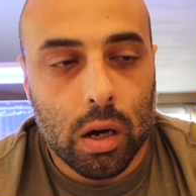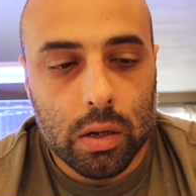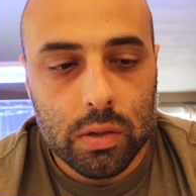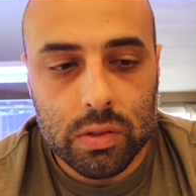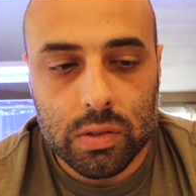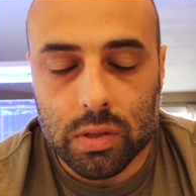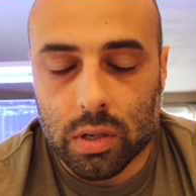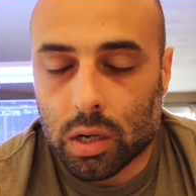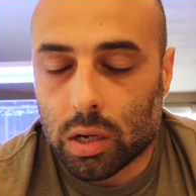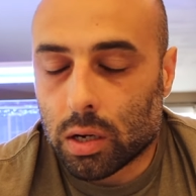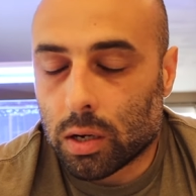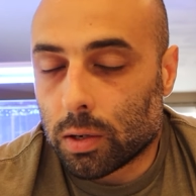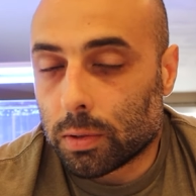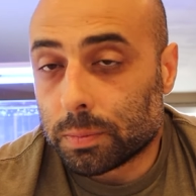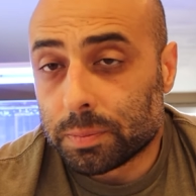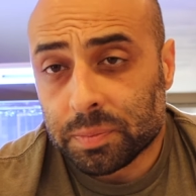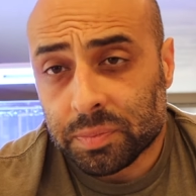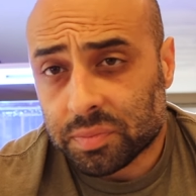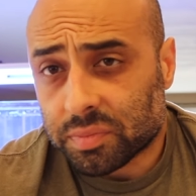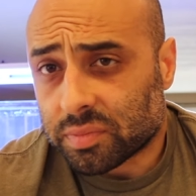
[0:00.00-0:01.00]

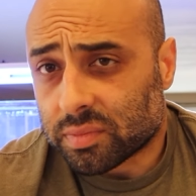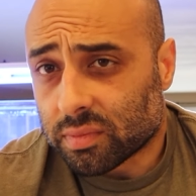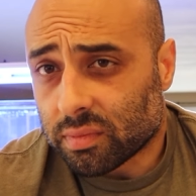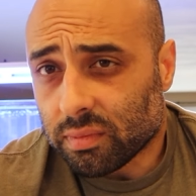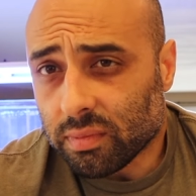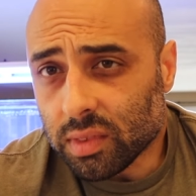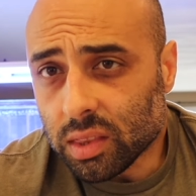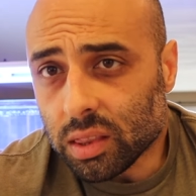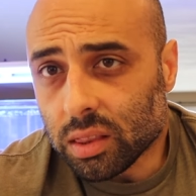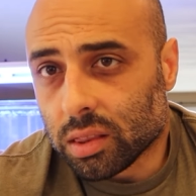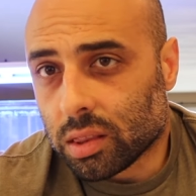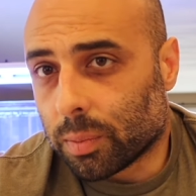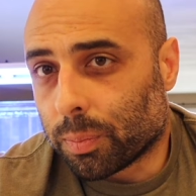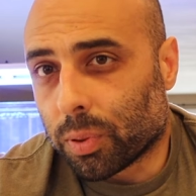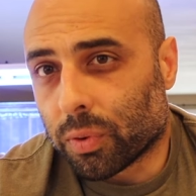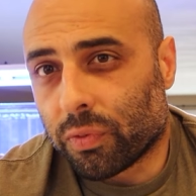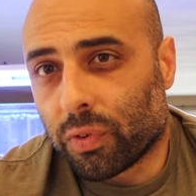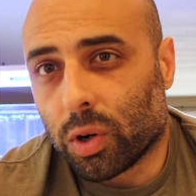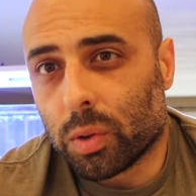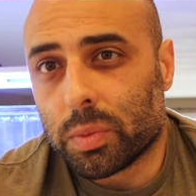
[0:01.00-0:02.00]
So the
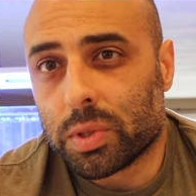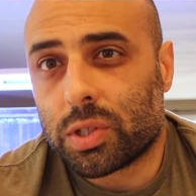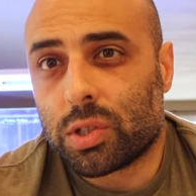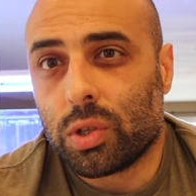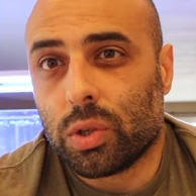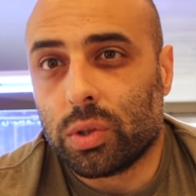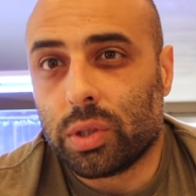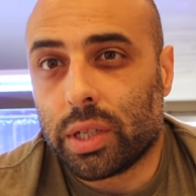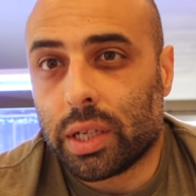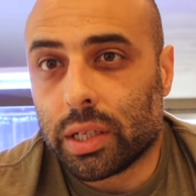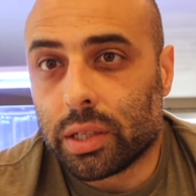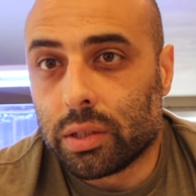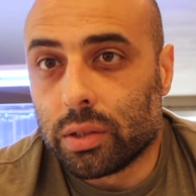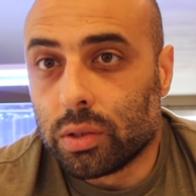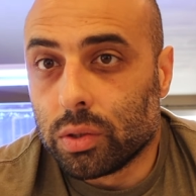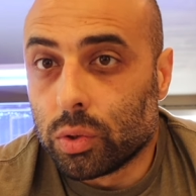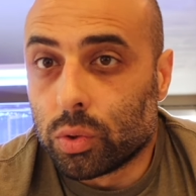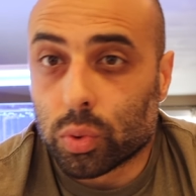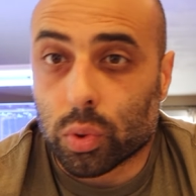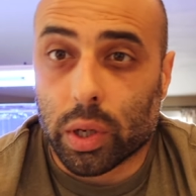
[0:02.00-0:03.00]
Performance Tune did
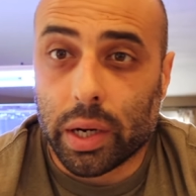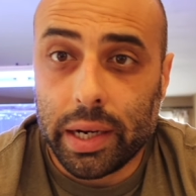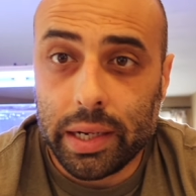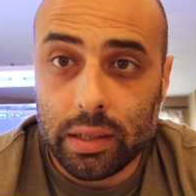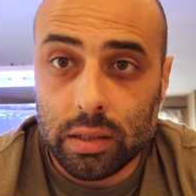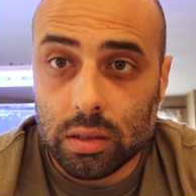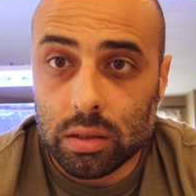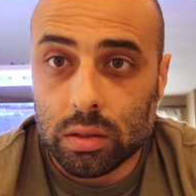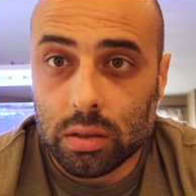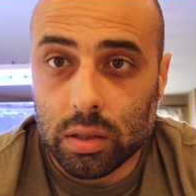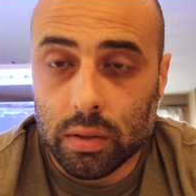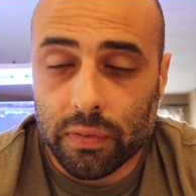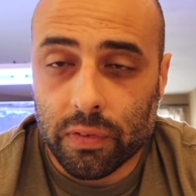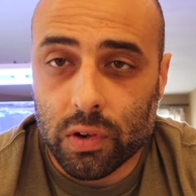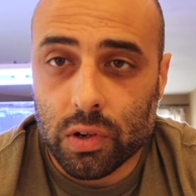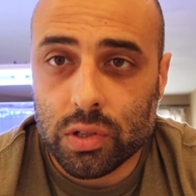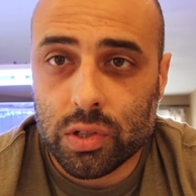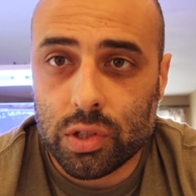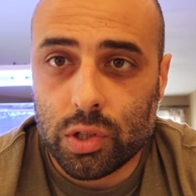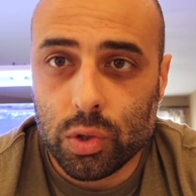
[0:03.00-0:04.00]
great the
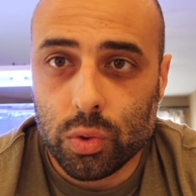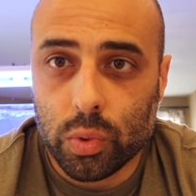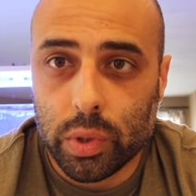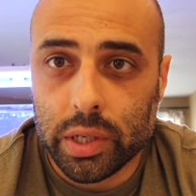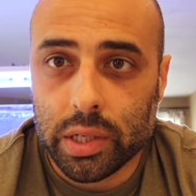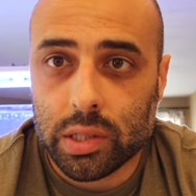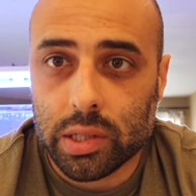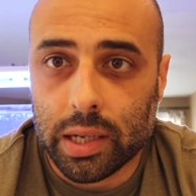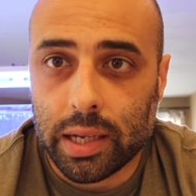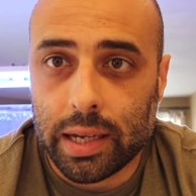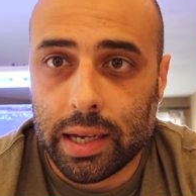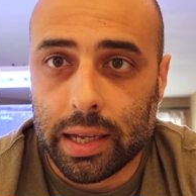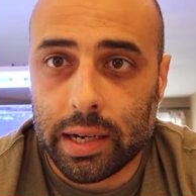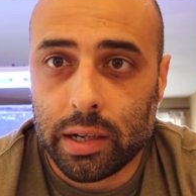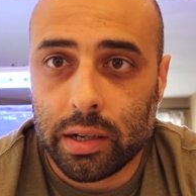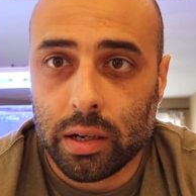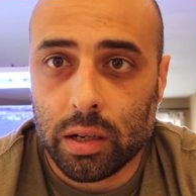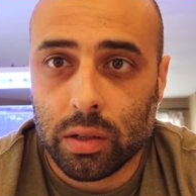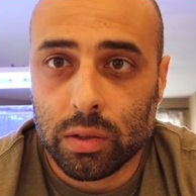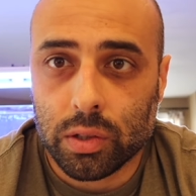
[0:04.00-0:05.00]
first 2 weeks I had
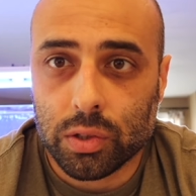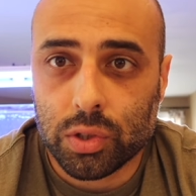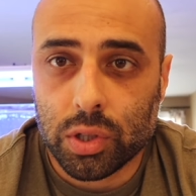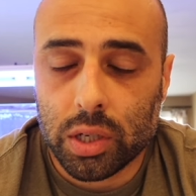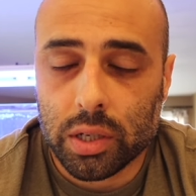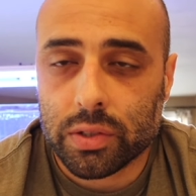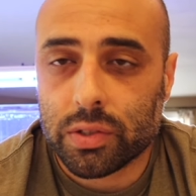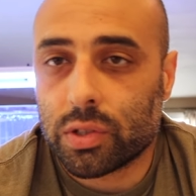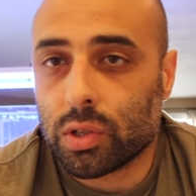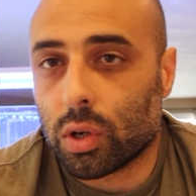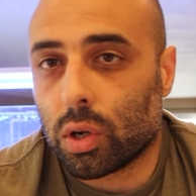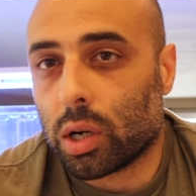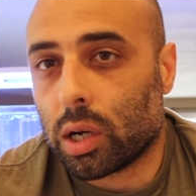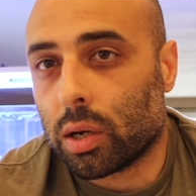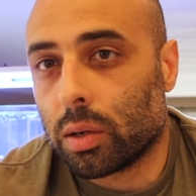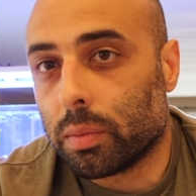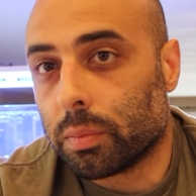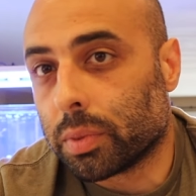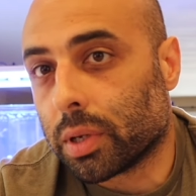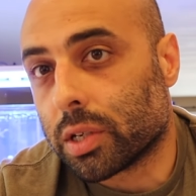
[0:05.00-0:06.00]
it on the truck, so
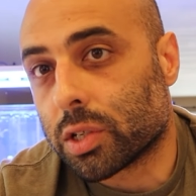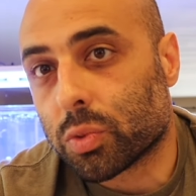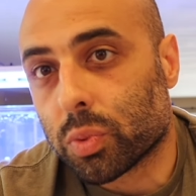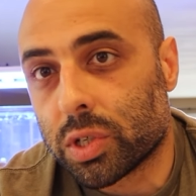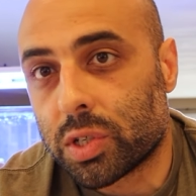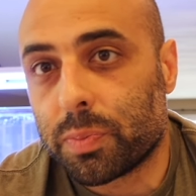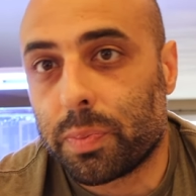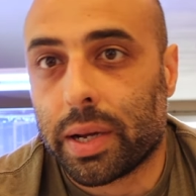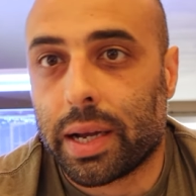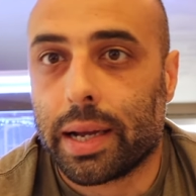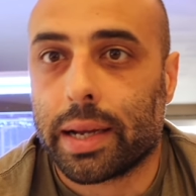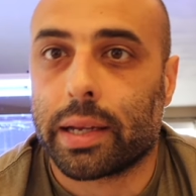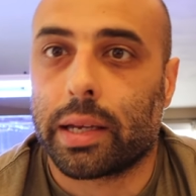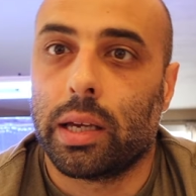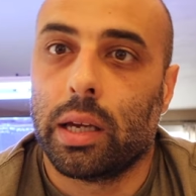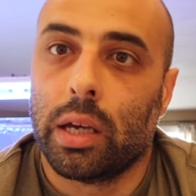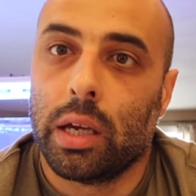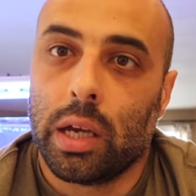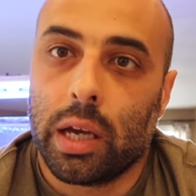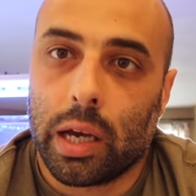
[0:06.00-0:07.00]
I'm gonna switch
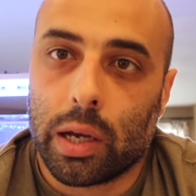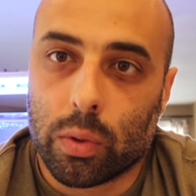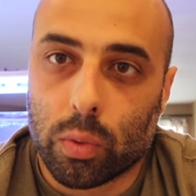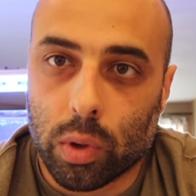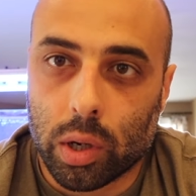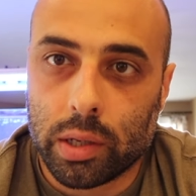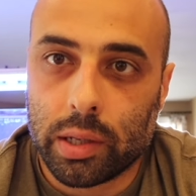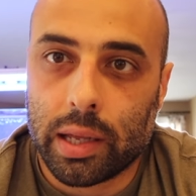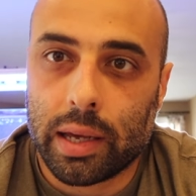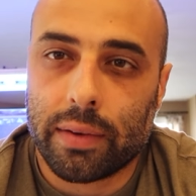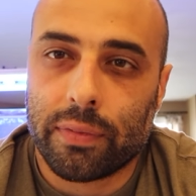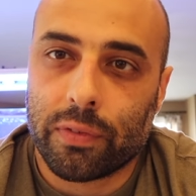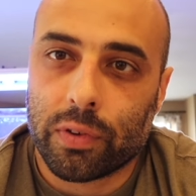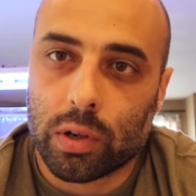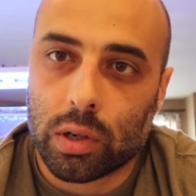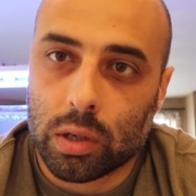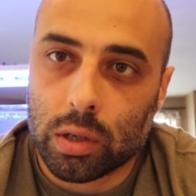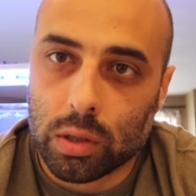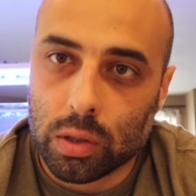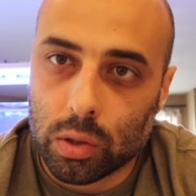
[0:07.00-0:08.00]
back and run that
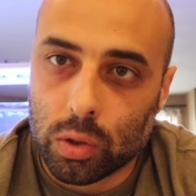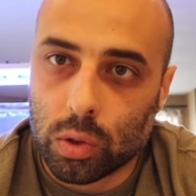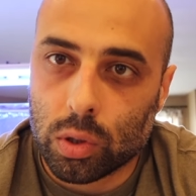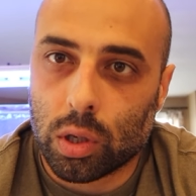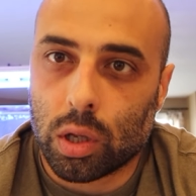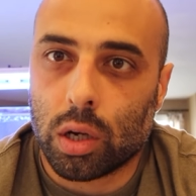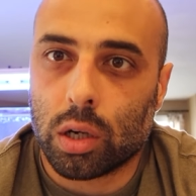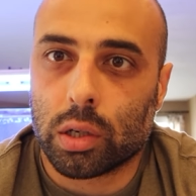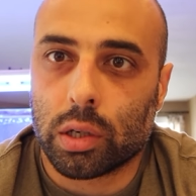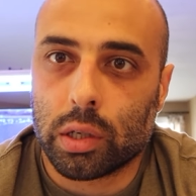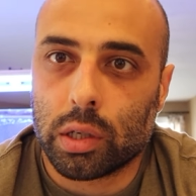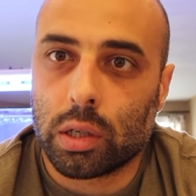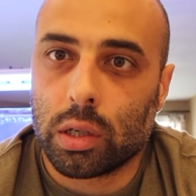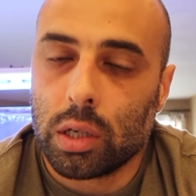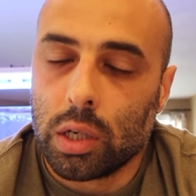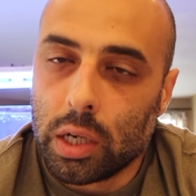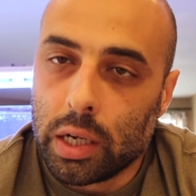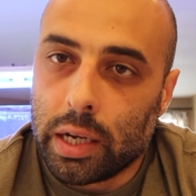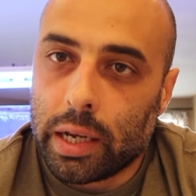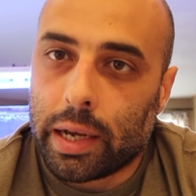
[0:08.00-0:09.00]
for a little
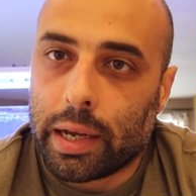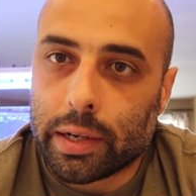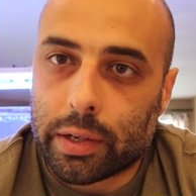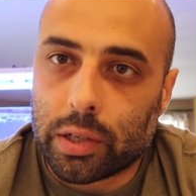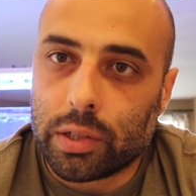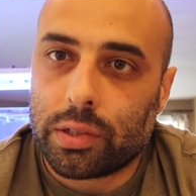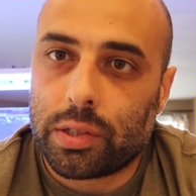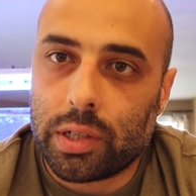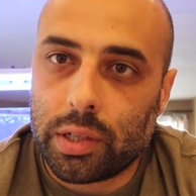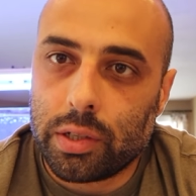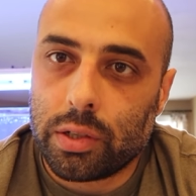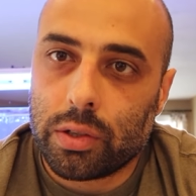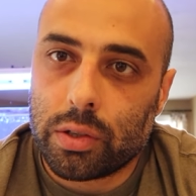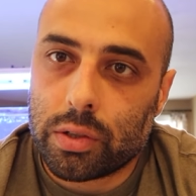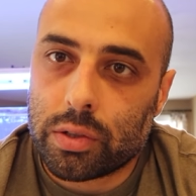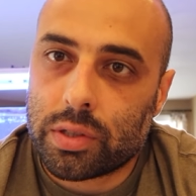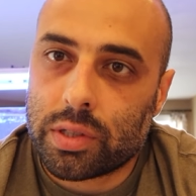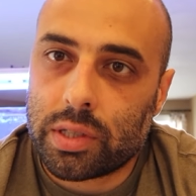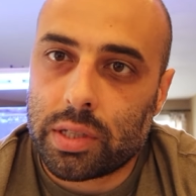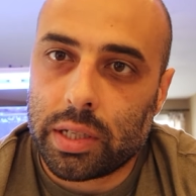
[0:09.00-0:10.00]
longer and continue
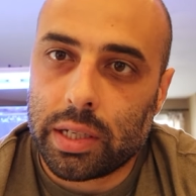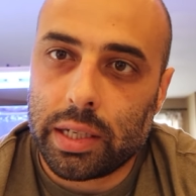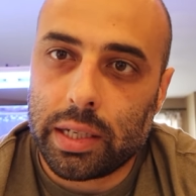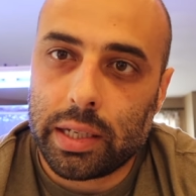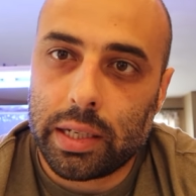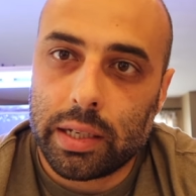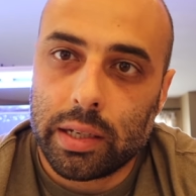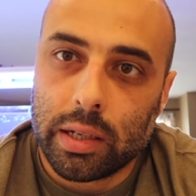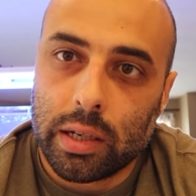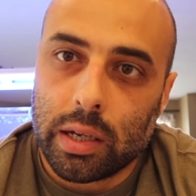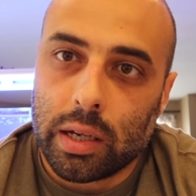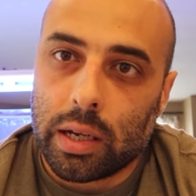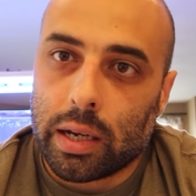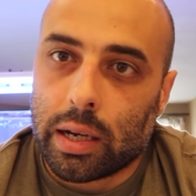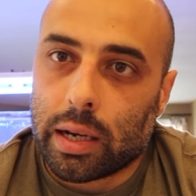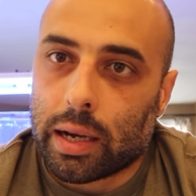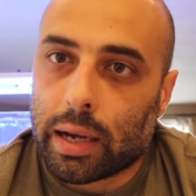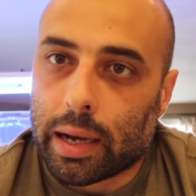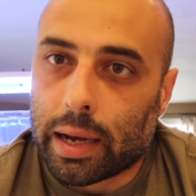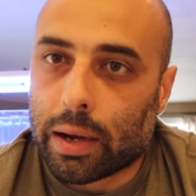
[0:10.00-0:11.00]
to see
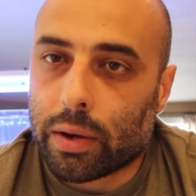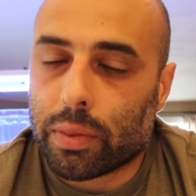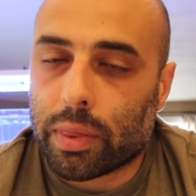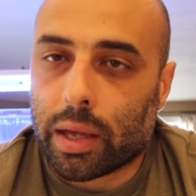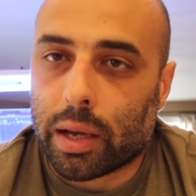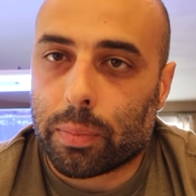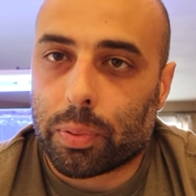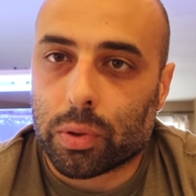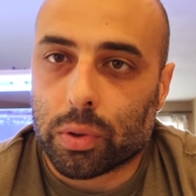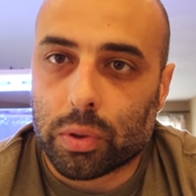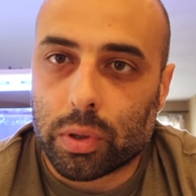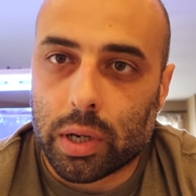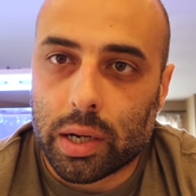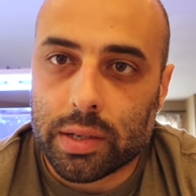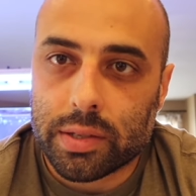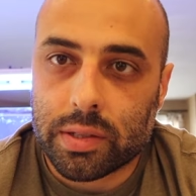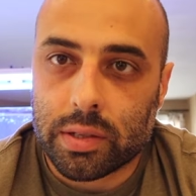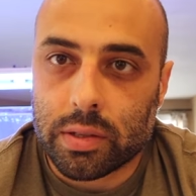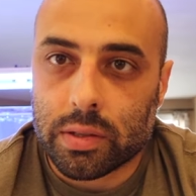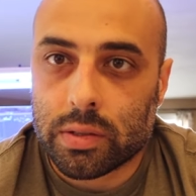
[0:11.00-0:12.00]
how that
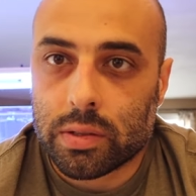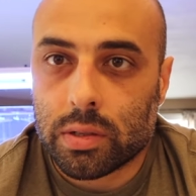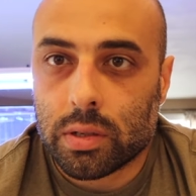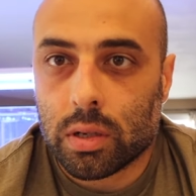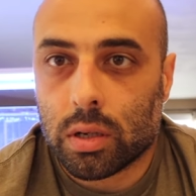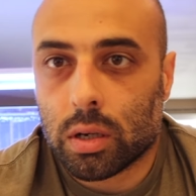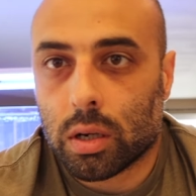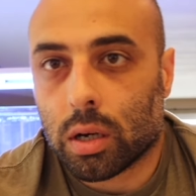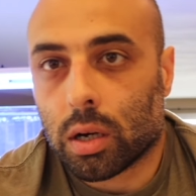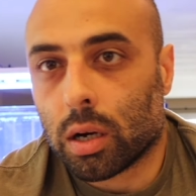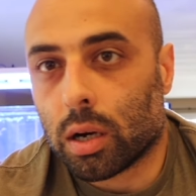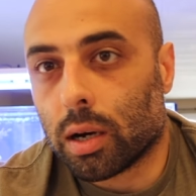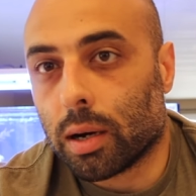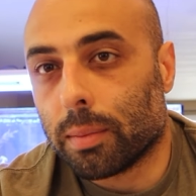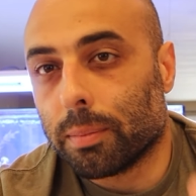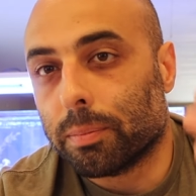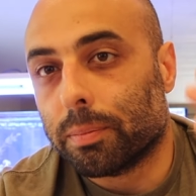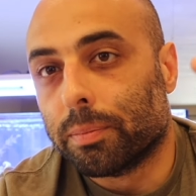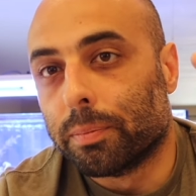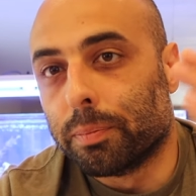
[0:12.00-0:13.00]
progresses.
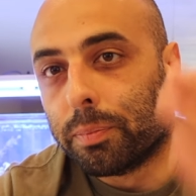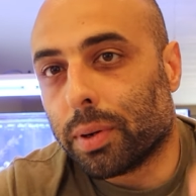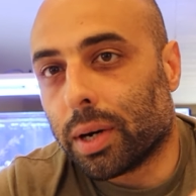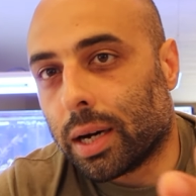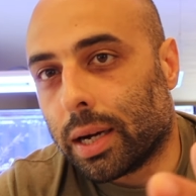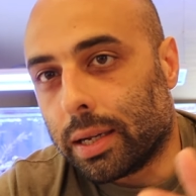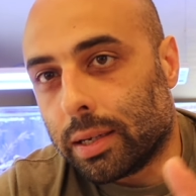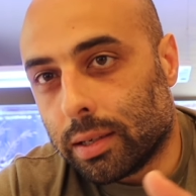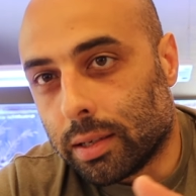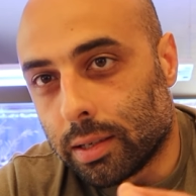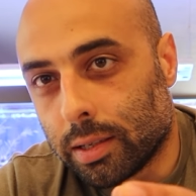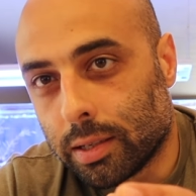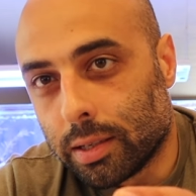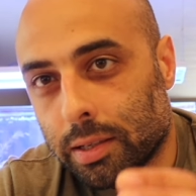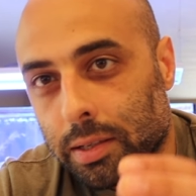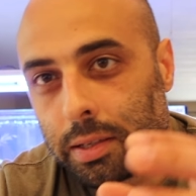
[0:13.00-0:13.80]
But